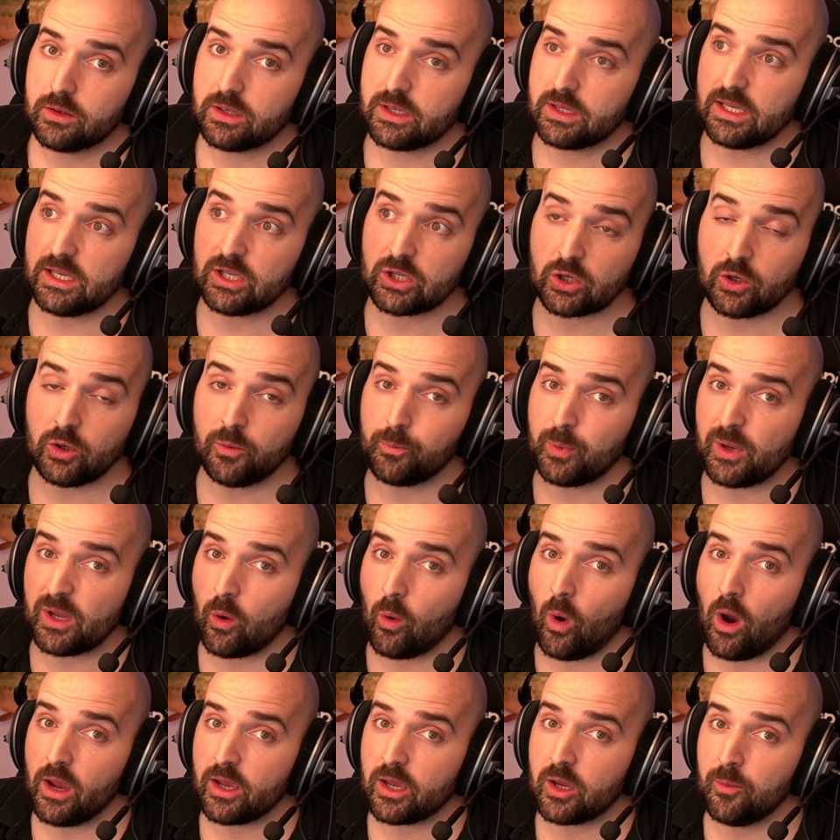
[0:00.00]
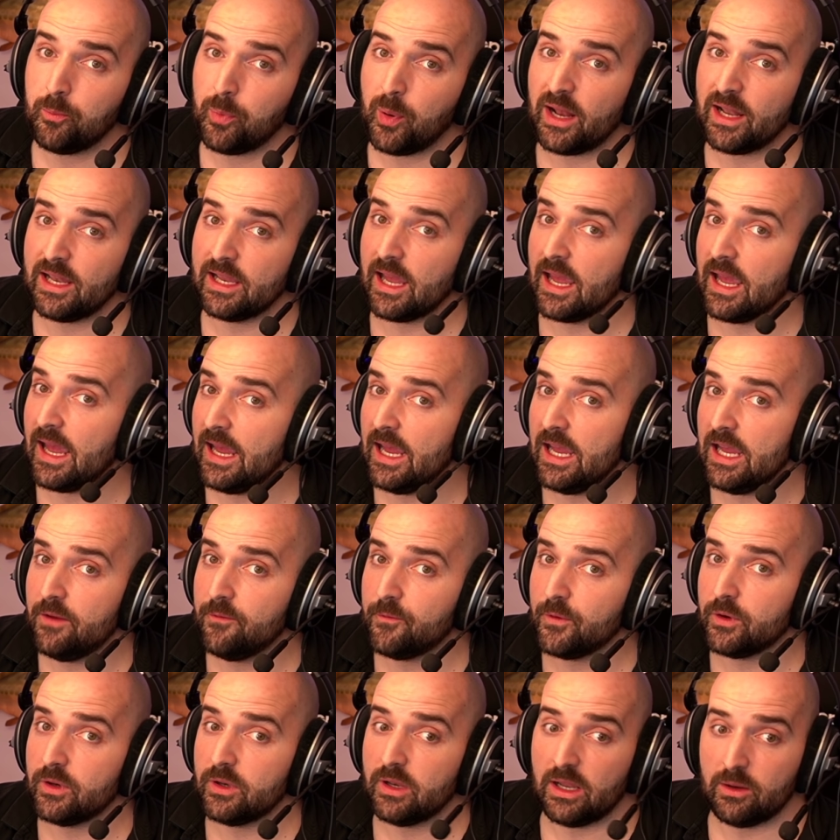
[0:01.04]
this could be quite compelling,
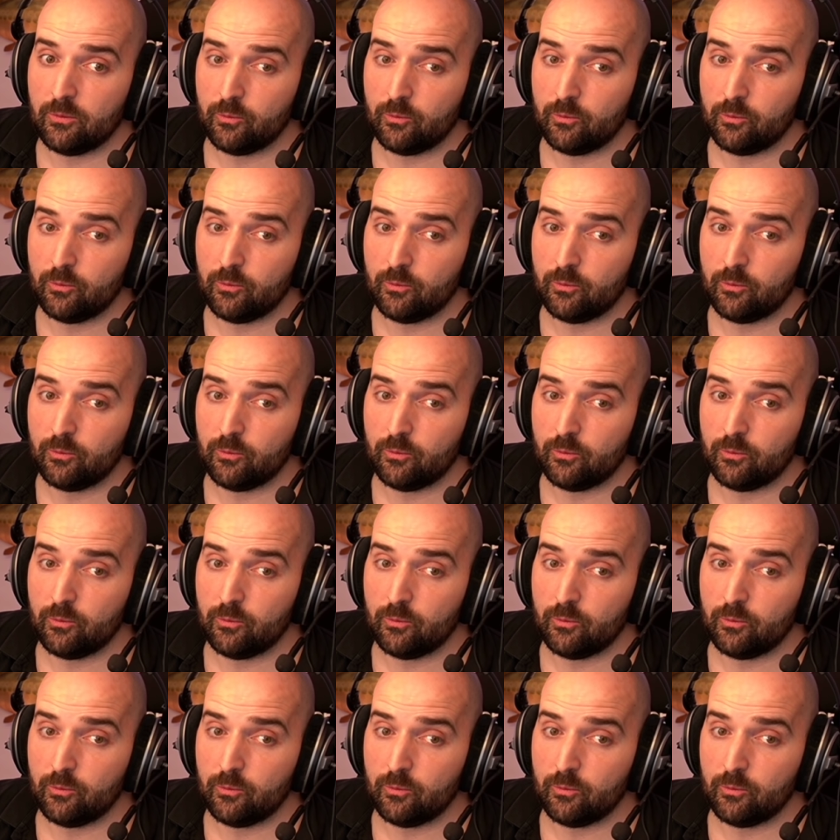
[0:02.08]
even